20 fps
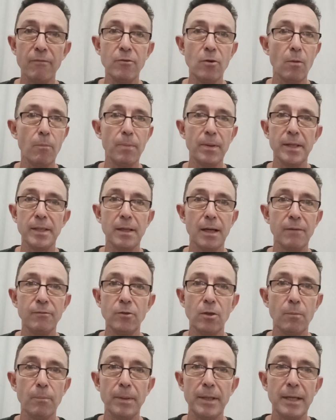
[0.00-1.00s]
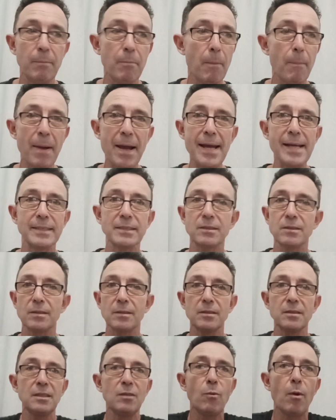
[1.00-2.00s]
I've not been in my
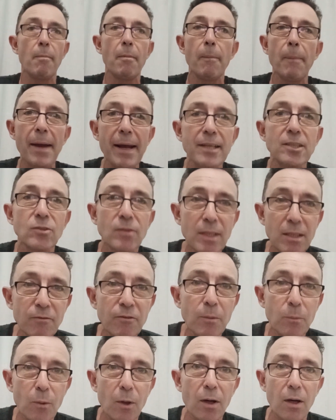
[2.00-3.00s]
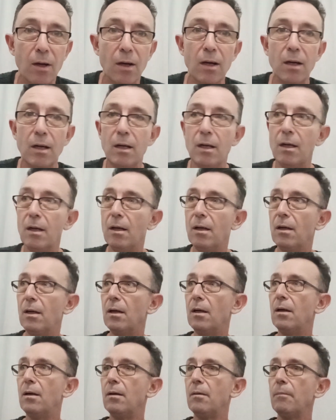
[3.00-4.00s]
bags because I didn't know where my bags or anything were.
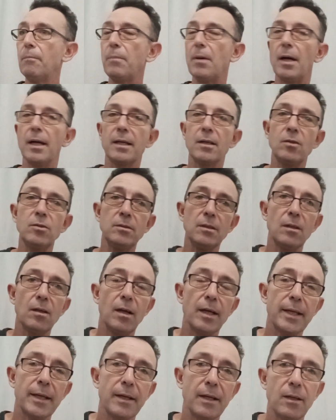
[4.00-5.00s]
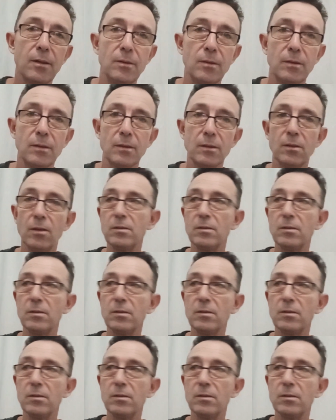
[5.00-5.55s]
But I couldn't, like, you know,